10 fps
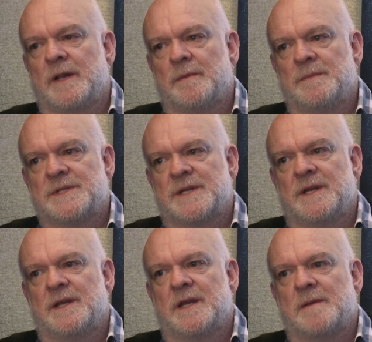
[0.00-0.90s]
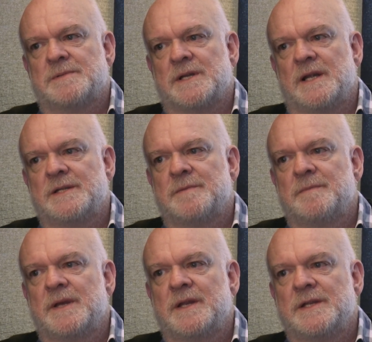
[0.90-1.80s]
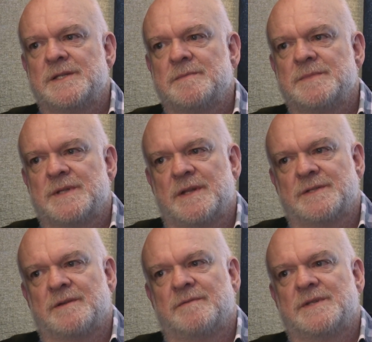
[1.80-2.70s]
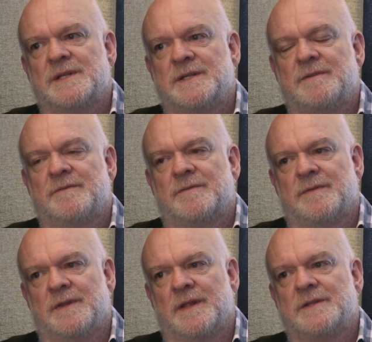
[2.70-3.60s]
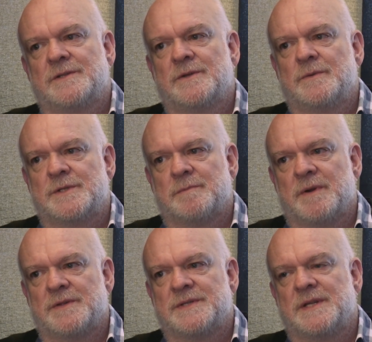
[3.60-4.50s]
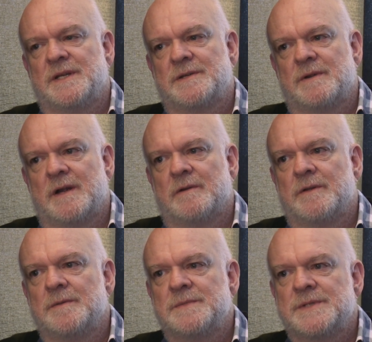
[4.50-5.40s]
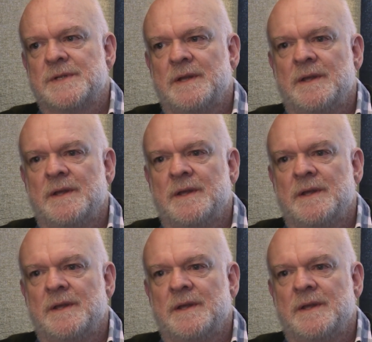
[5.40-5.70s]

of them is a key encapsulation mechanism. So that's obviously different from the other two, which are both signature algorithms.